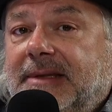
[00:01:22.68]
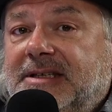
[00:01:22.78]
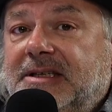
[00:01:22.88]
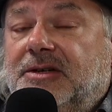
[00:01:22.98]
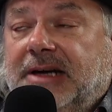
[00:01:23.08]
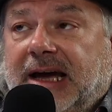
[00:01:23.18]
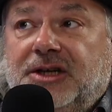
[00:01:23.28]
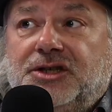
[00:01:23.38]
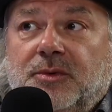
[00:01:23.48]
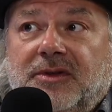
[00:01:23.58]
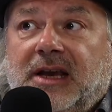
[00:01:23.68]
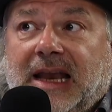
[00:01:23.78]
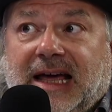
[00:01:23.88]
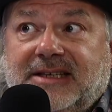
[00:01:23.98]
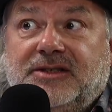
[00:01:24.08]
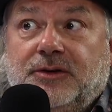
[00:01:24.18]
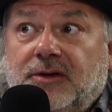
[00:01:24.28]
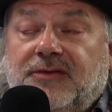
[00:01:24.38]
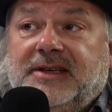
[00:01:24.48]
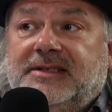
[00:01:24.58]
this interaction with glass
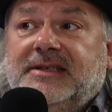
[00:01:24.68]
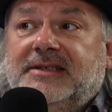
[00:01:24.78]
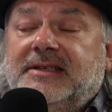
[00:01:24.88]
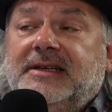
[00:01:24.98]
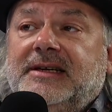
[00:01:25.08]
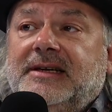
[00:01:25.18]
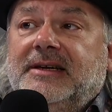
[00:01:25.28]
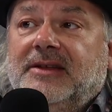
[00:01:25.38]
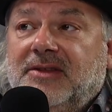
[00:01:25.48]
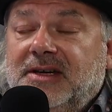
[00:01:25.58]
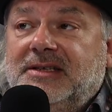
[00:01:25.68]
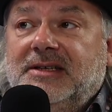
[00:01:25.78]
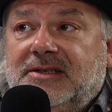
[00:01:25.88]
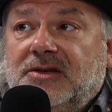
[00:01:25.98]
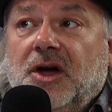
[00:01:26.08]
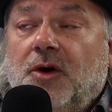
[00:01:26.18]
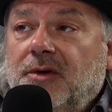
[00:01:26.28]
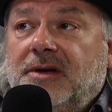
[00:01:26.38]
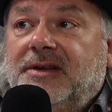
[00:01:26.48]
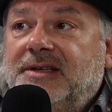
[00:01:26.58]
surfaces, this is
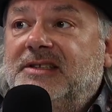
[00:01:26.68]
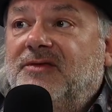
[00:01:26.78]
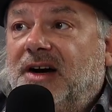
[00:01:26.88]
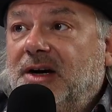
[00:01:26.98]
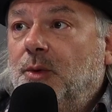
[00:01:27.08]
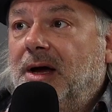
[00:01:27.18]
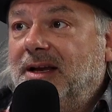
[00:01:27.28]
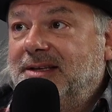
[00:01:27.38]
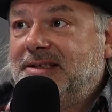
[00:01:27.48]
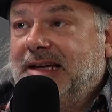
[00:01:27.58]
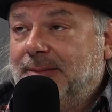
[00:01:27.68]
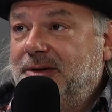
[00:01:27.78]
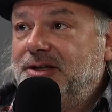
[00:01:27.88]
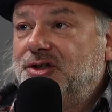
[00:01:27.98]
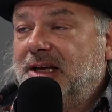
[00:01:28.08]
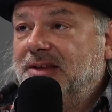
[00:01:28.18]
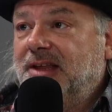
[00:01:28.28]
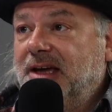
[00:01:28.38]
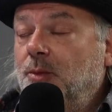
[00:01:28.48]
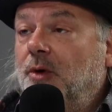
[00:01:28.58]
known, this is very well established, and
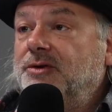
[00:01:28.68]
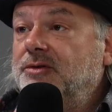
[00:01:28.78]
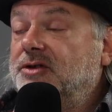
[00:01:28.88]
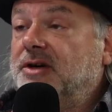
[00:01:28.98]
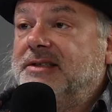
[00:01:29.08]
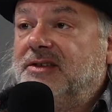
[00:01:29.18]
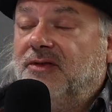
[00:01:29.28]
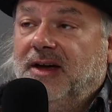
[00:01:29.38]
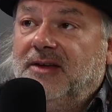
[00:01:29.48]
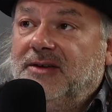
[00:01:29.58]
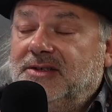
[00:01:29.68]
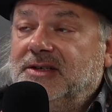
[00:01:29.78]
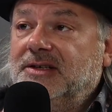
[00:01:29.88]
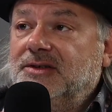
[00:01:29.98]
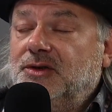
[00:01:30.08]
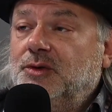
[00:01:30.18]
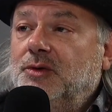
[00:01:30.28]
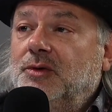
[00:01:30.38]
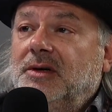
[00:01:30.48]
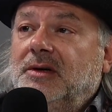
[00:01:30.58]
they want to transfer this
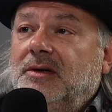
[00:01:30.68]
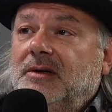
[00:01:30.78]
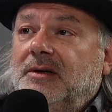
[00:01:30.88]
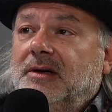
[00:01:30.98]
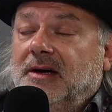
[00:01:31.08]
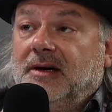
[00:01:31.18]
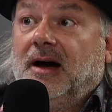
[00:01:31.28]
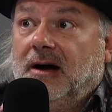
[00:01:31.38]
into a